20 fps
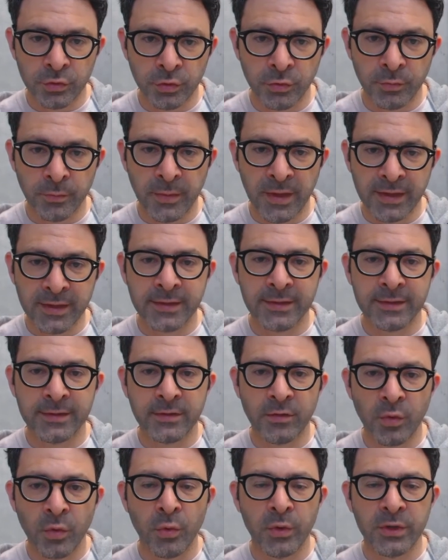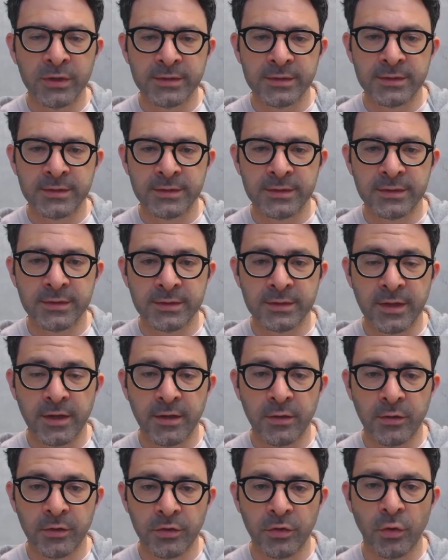you make it always at the same.
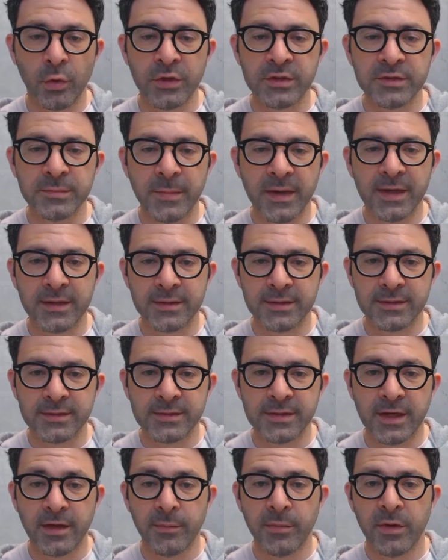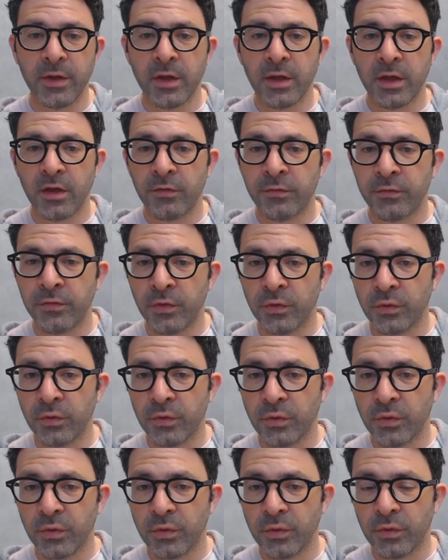You always make it the same. If you
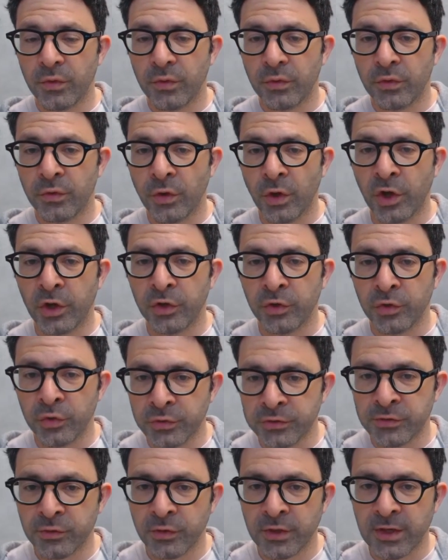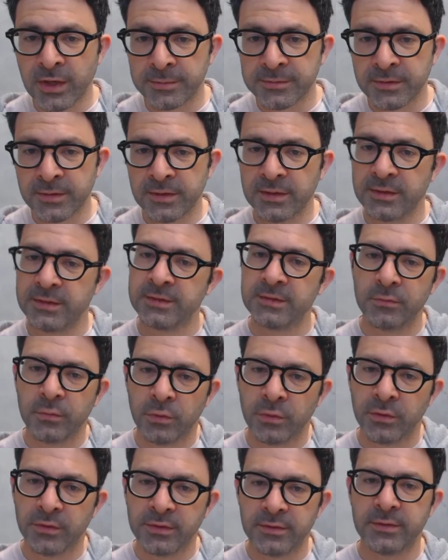only use 2 cups of this,
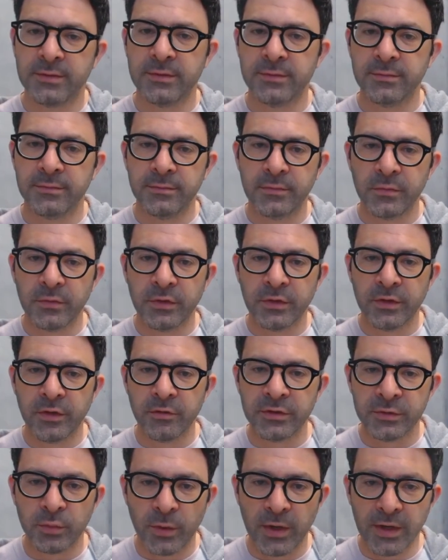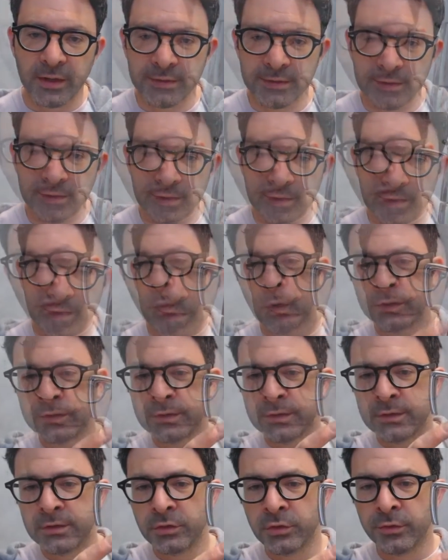well, there is waste.
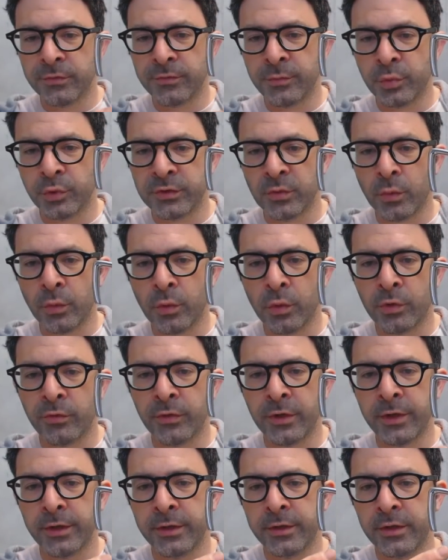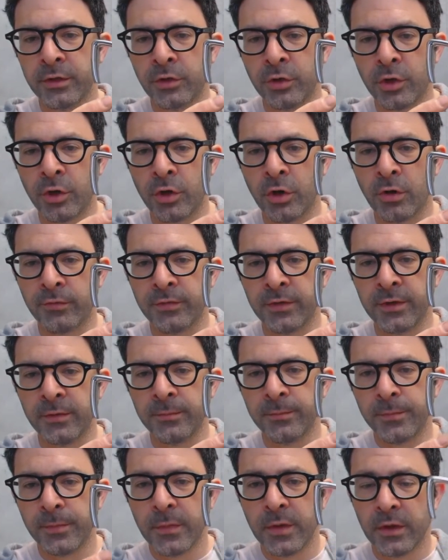Once you've put the water in your coffee,
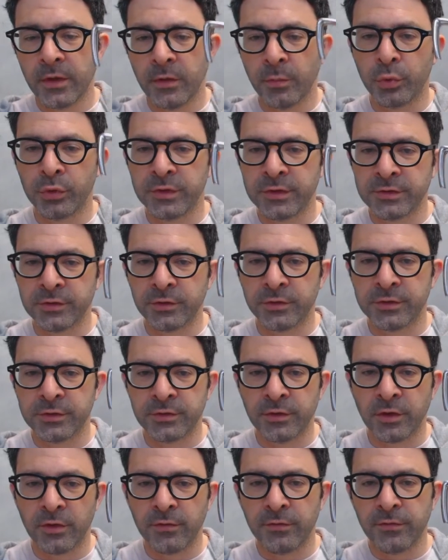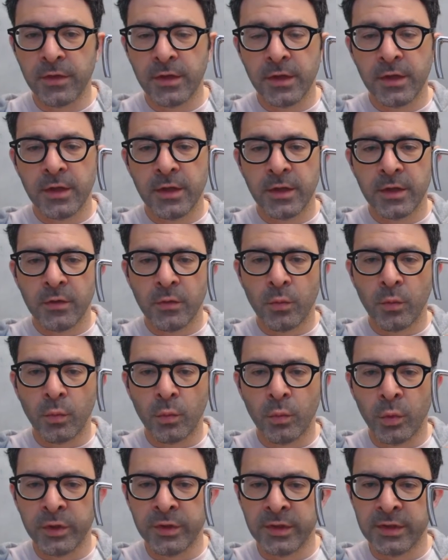you put this on a stove.
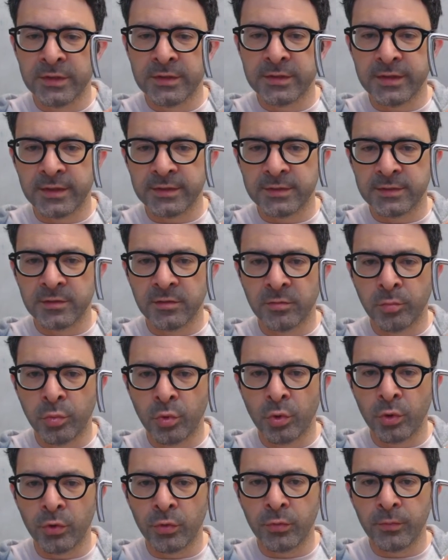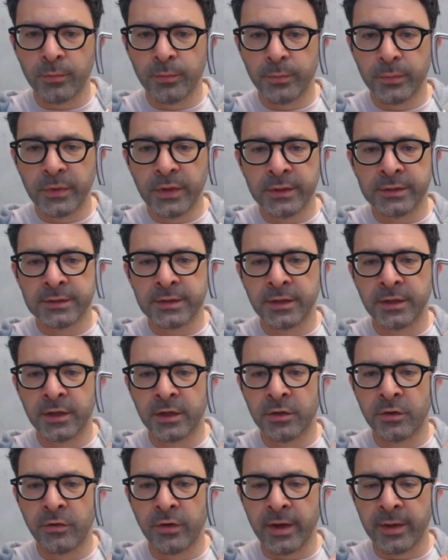When this starts to boil, it's going to
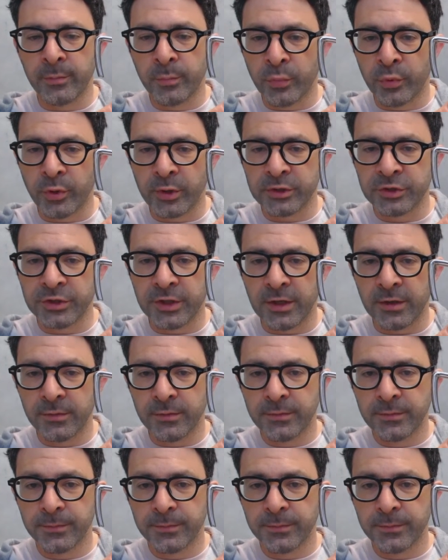create pressure.